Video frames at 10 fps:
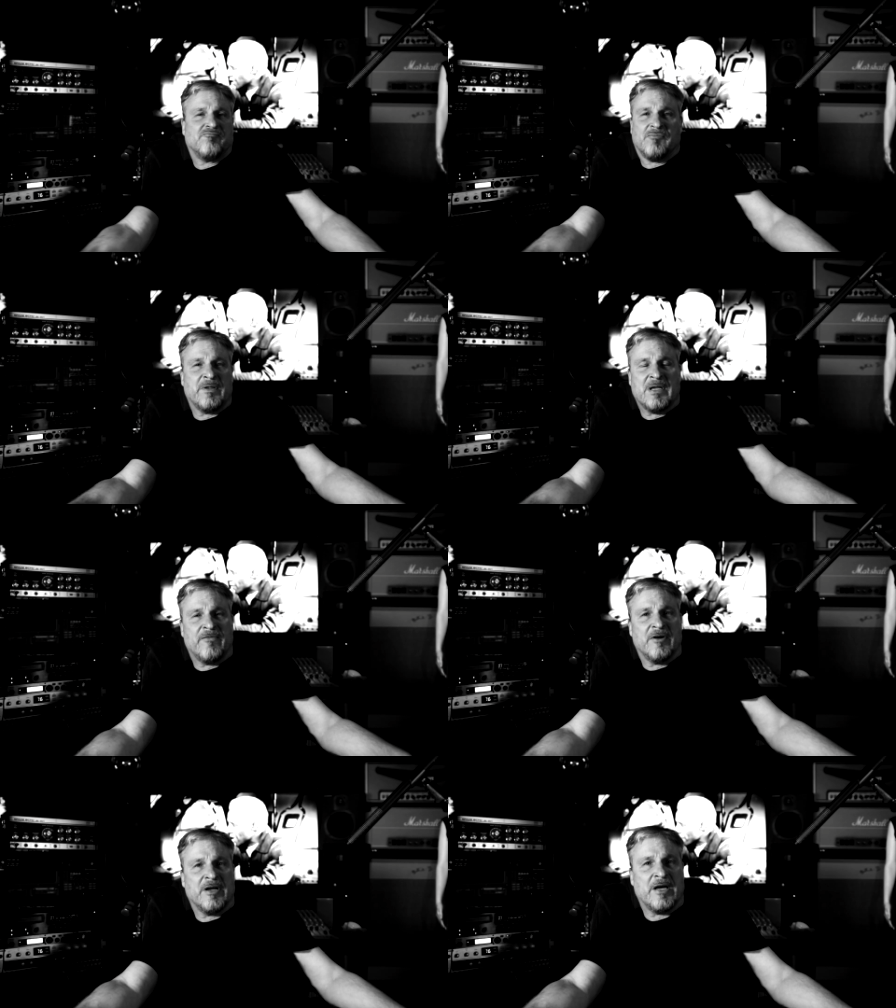
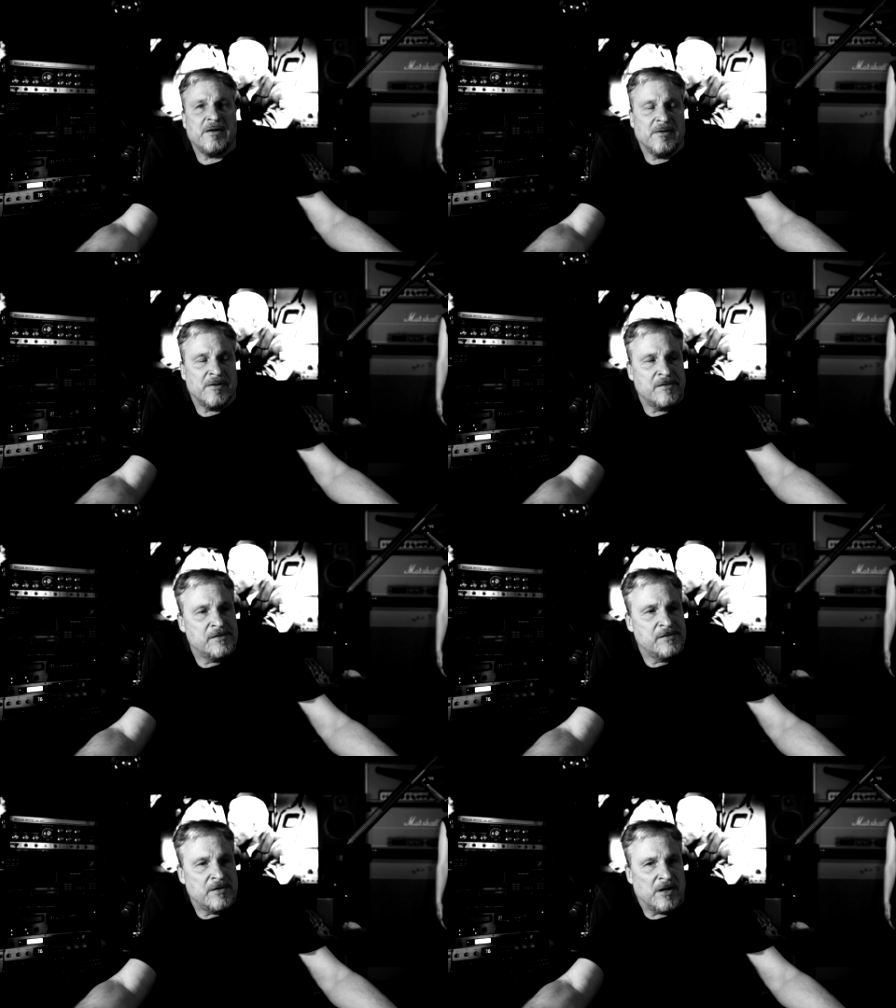Never again.
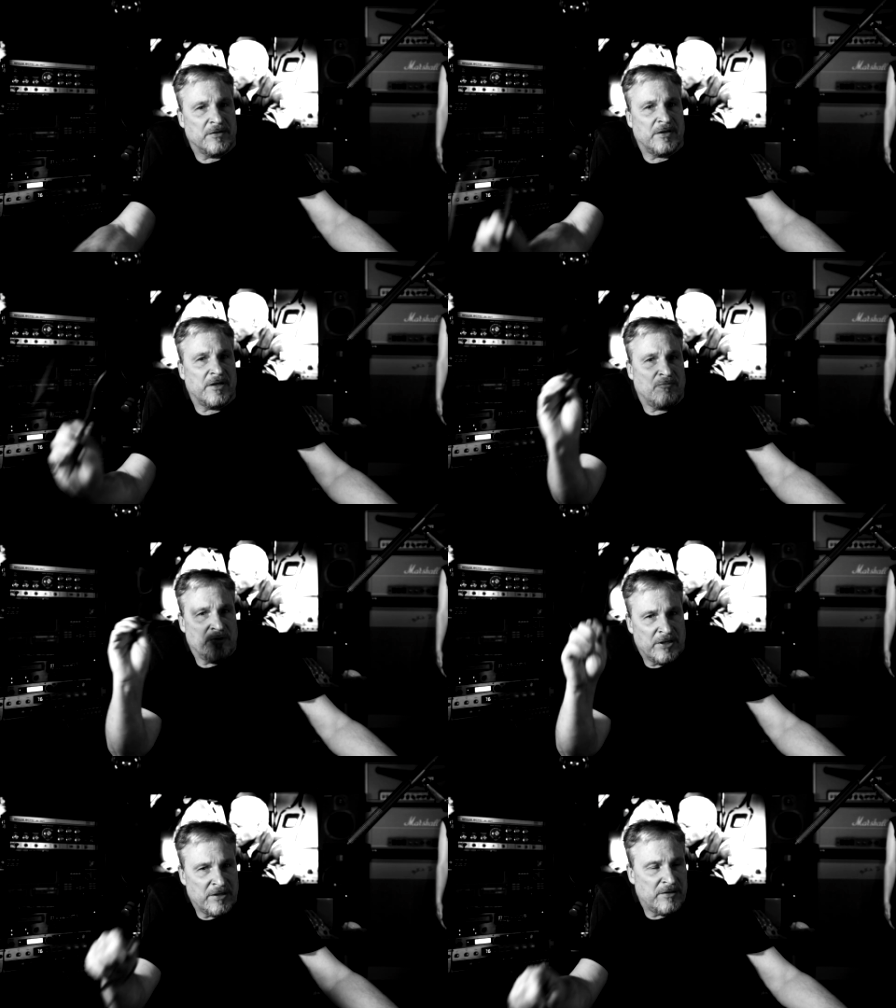I'll tell you. We'll
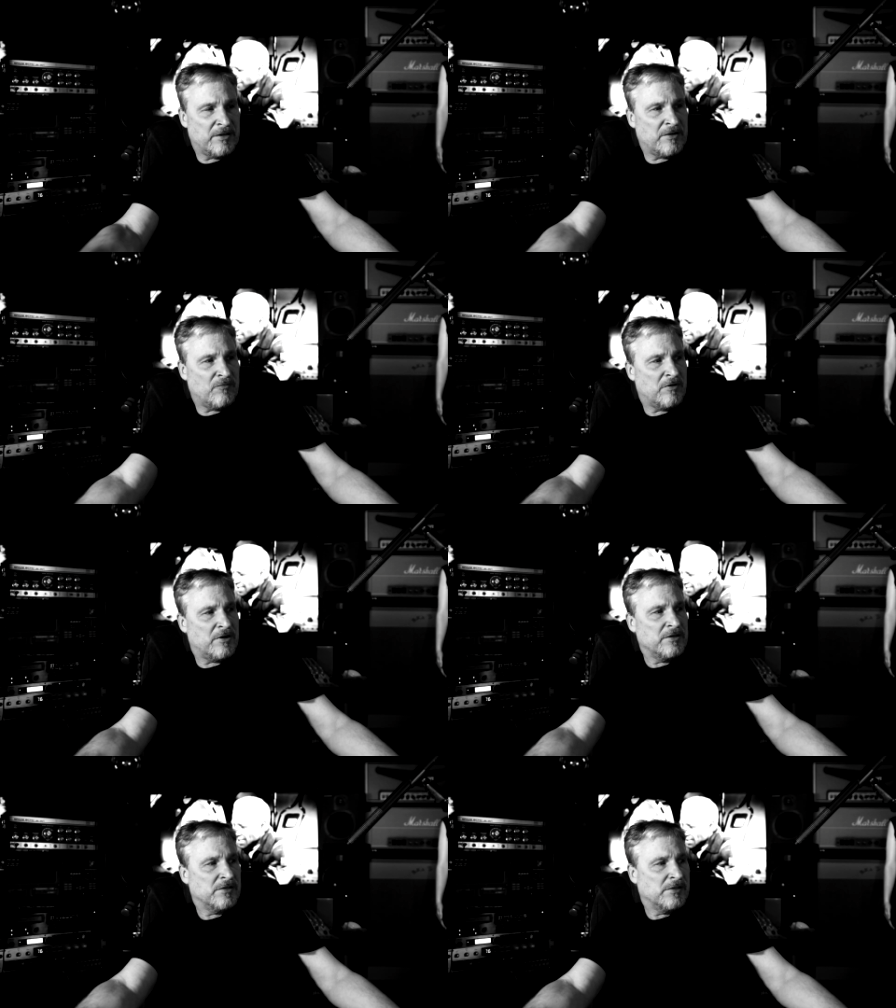get into that.
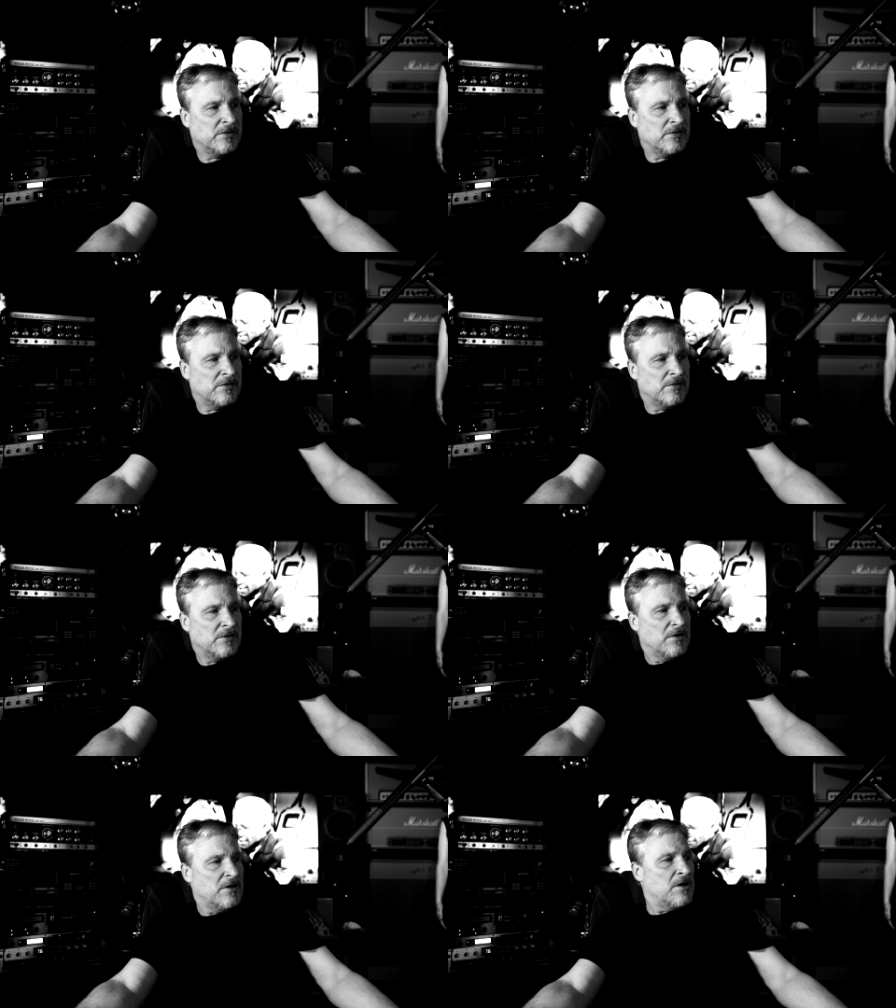Why?
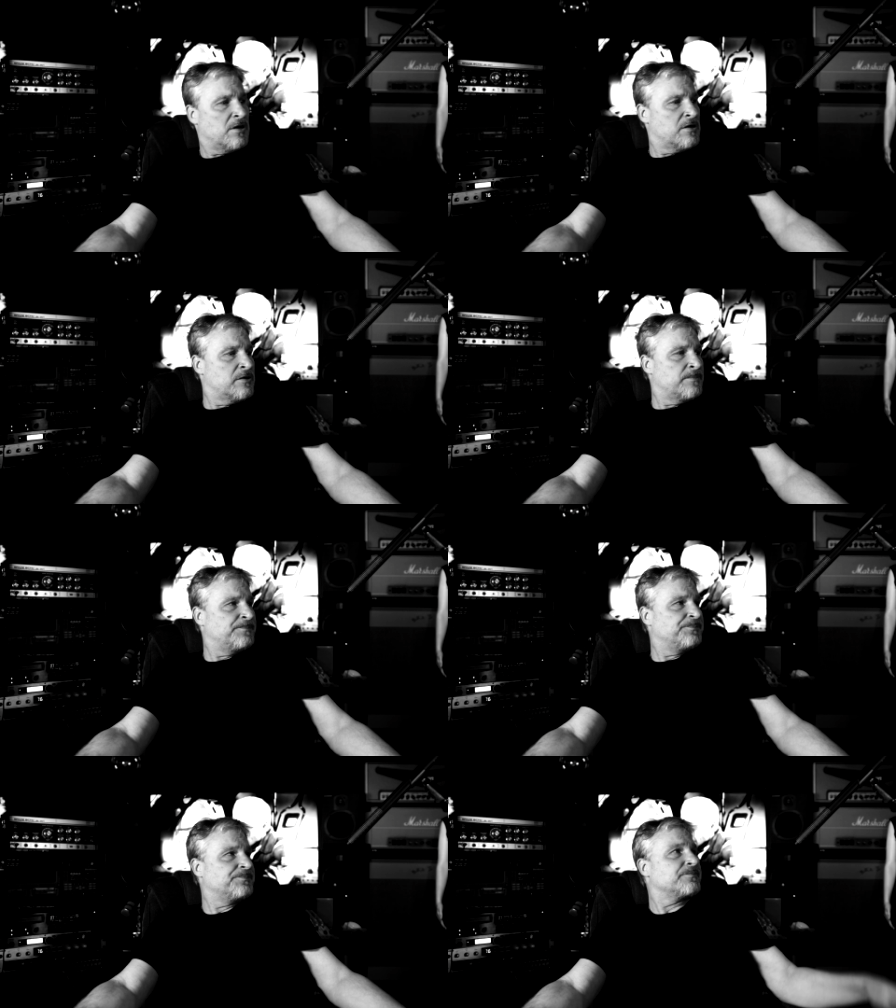
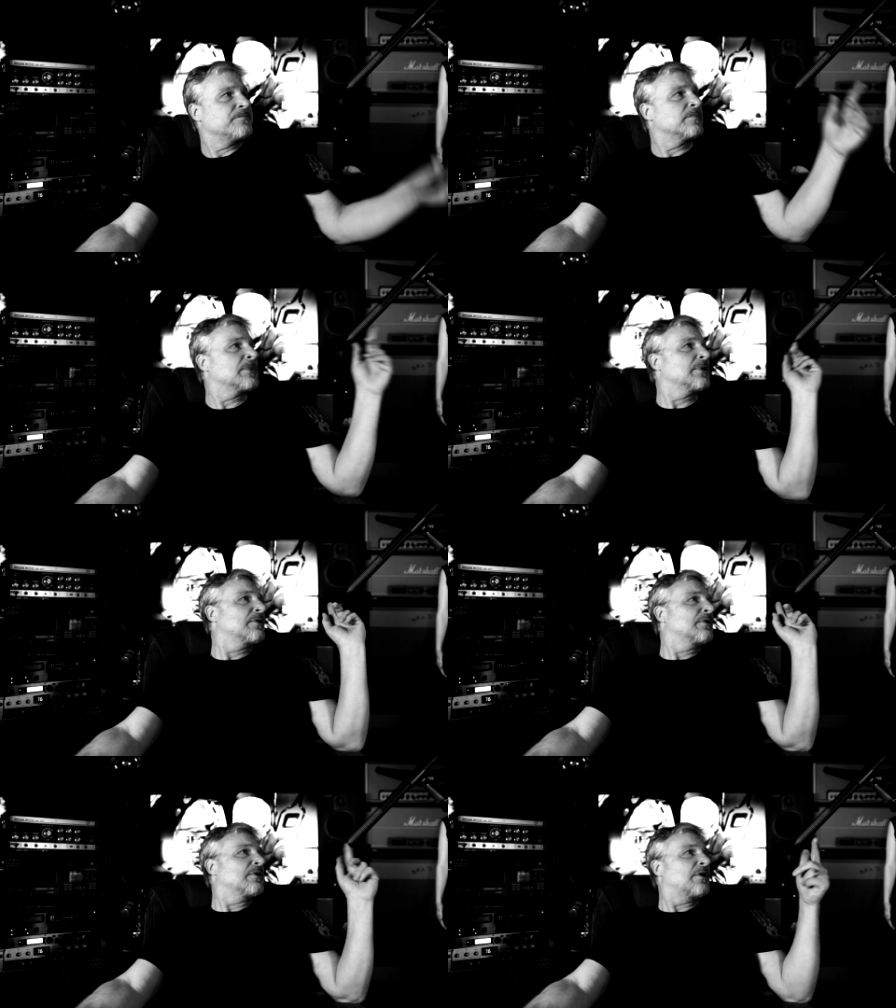Um,
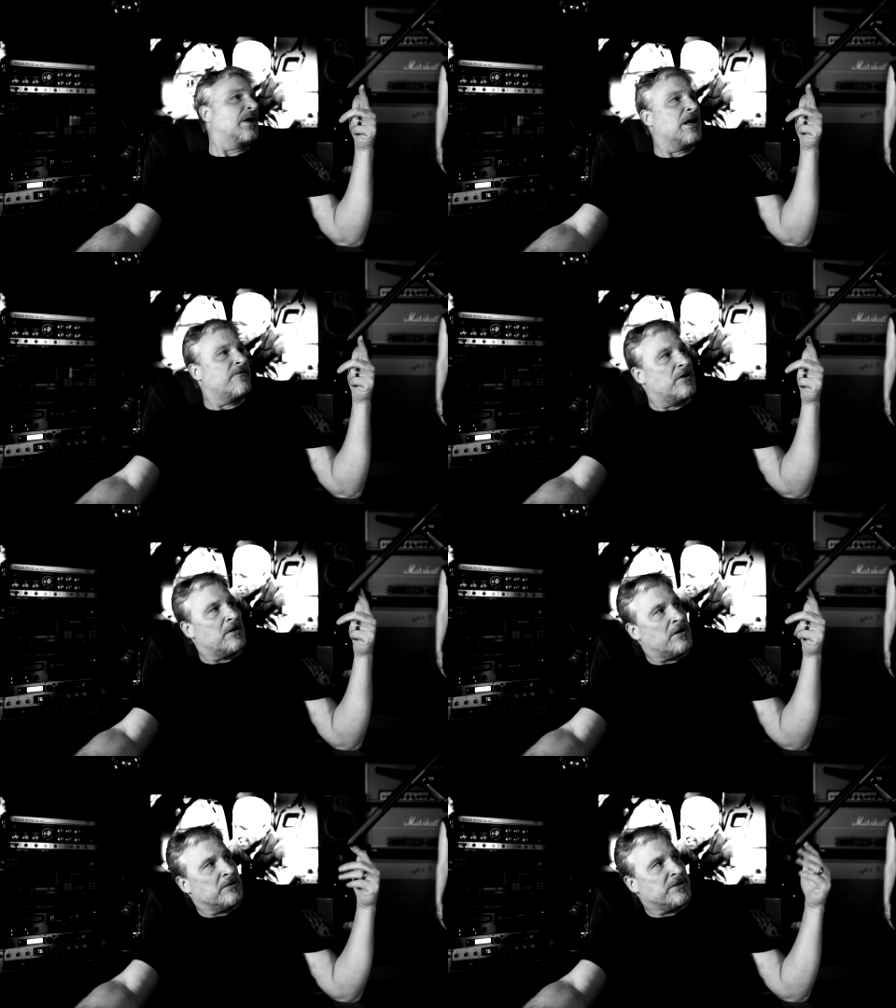I have
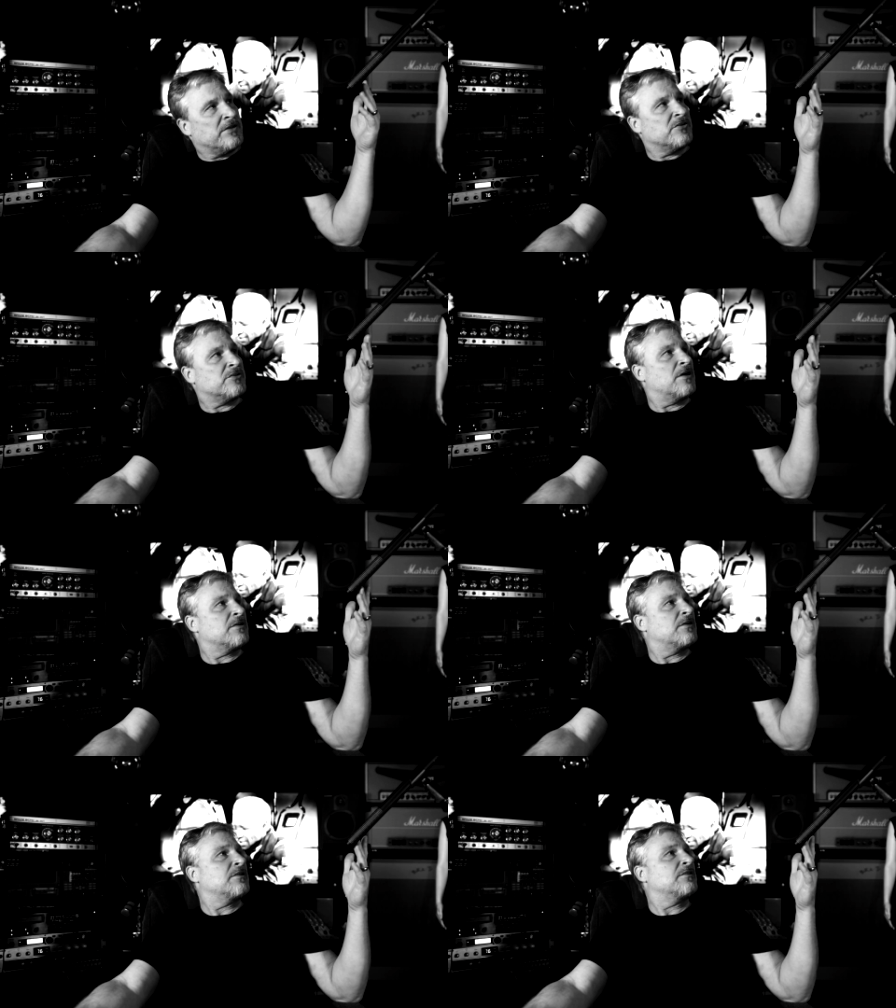a decent
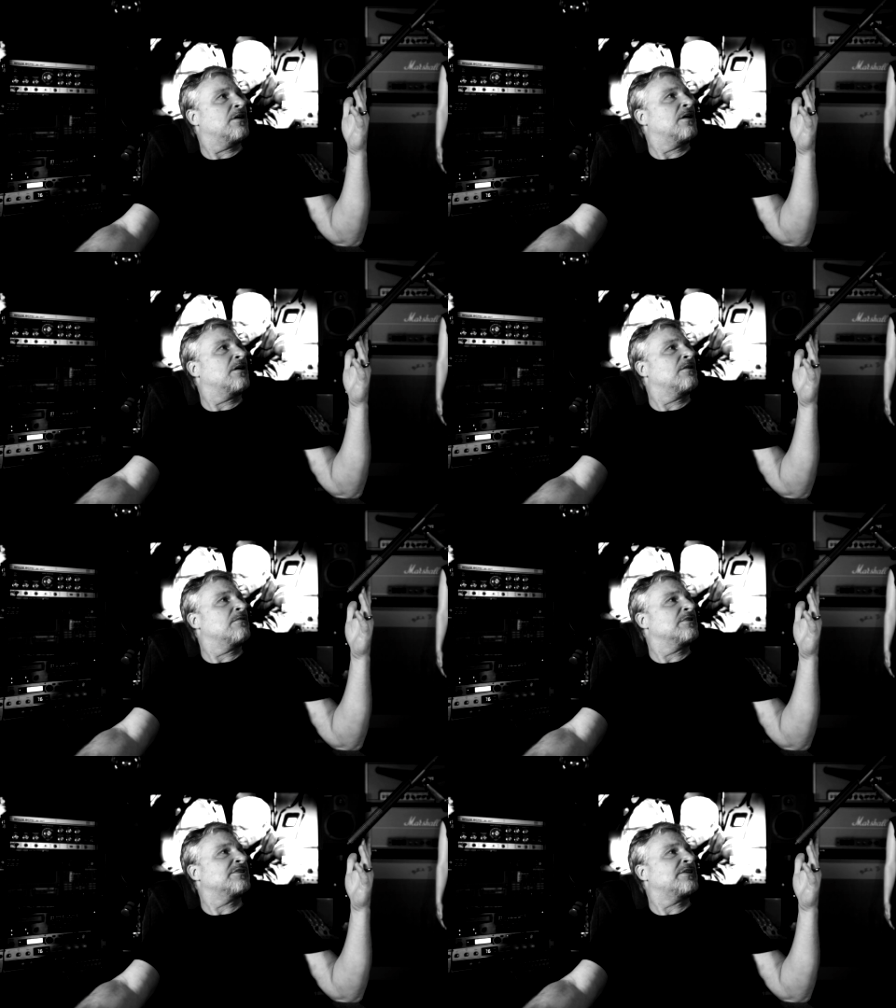shotgun. What
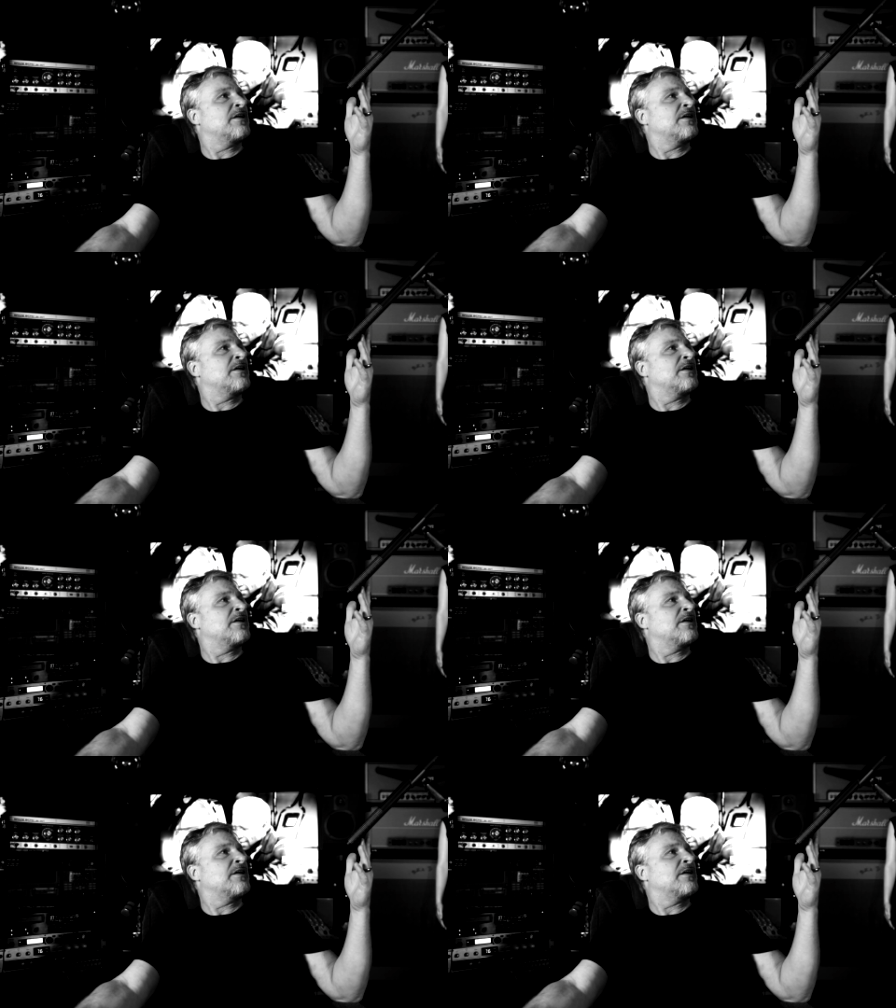is it?